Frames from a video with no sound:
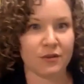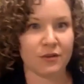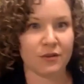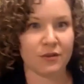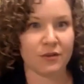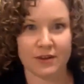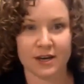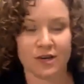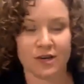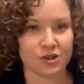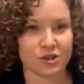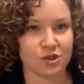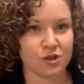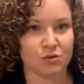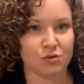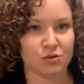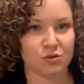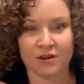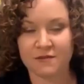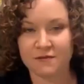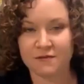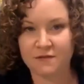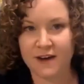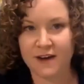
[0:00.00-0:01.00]
things to
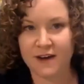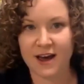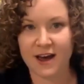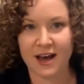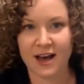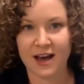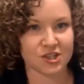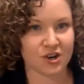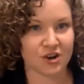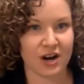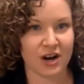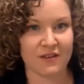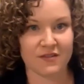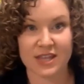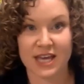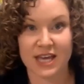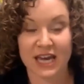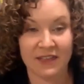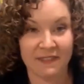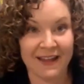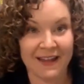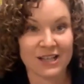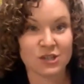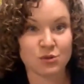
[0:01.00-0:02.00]
run faster and everything. And
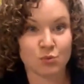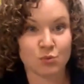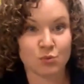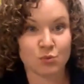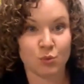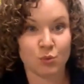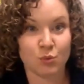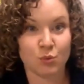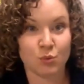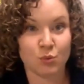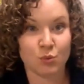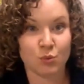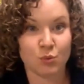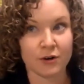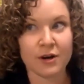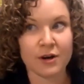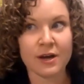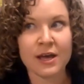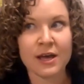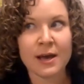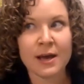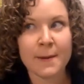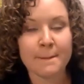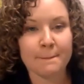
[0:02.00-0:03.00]
that's wonderful.
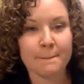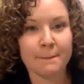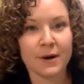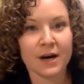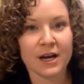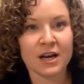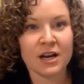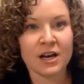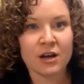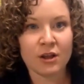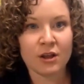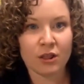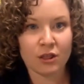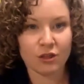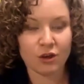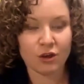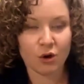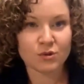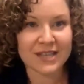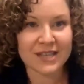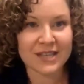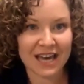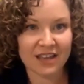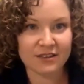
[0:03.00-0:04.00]
But those
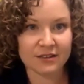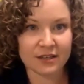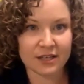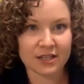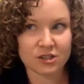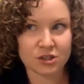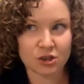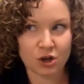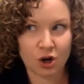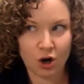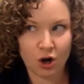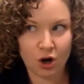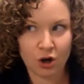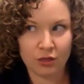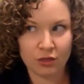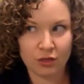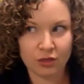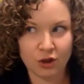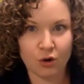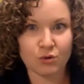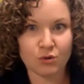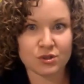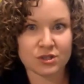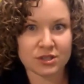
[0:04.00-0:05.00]
athletes,
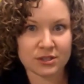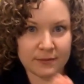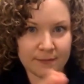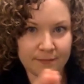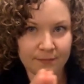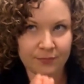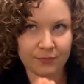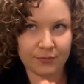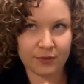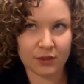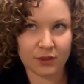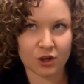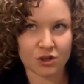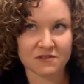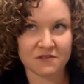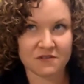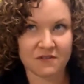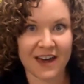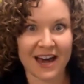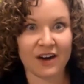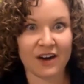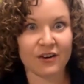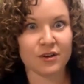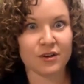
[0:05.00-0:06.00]
there's
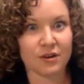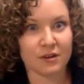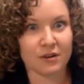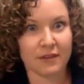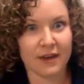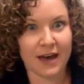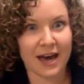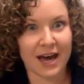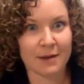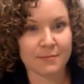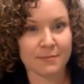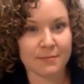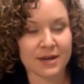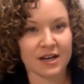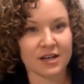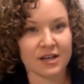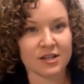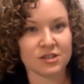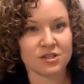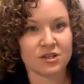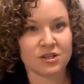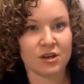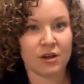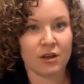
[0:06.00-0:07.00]
value to that,
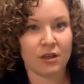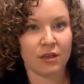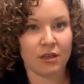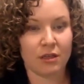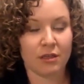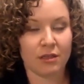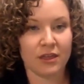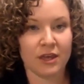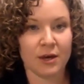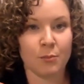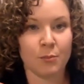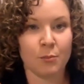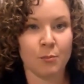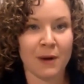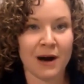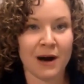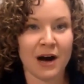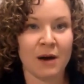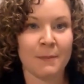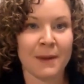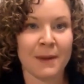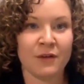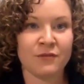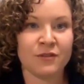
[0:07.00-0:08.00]
because the
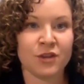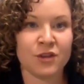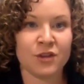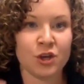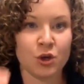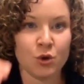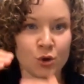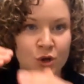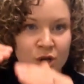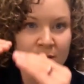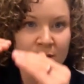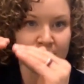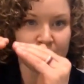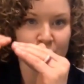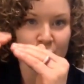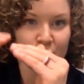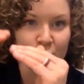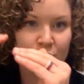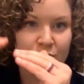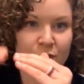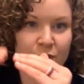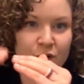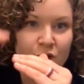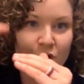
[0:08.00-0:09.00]
amount that you can
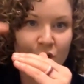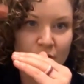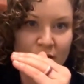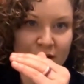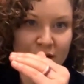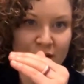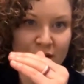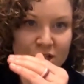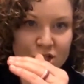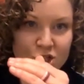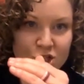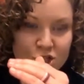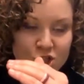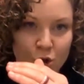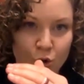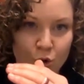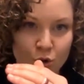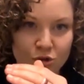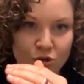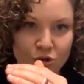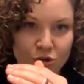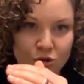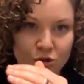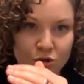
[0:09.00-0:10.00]
improve when you're already so
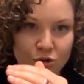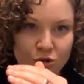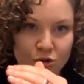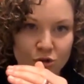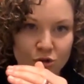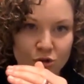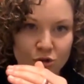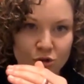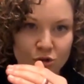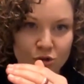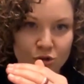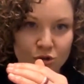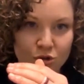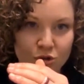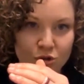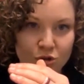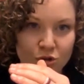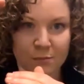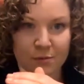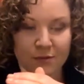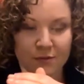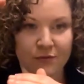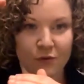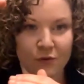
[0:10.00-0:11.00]
close to the top of your
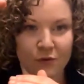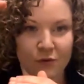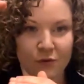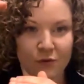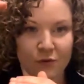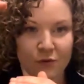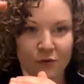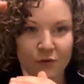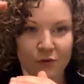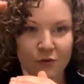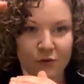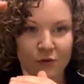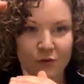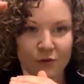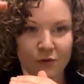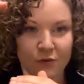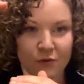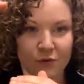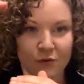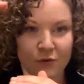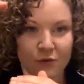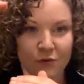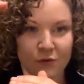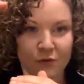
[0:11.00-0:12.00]
performance
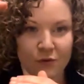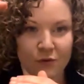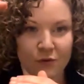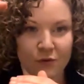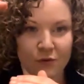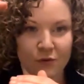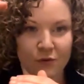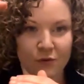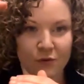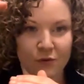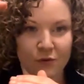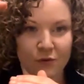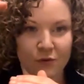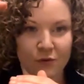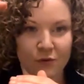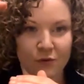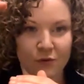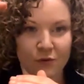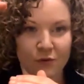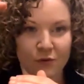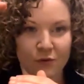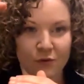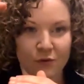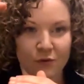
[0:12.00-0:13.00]
level
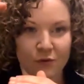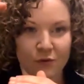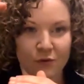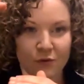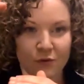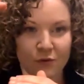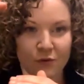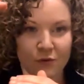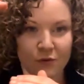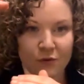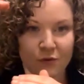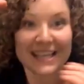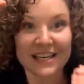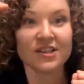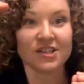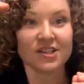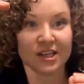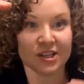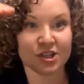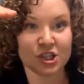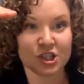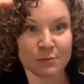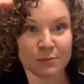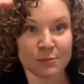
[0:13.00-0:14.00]
is in small
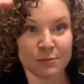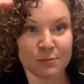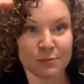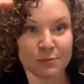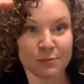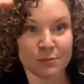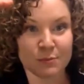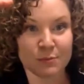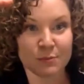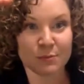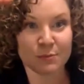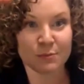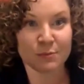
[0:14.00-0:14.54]
percentages.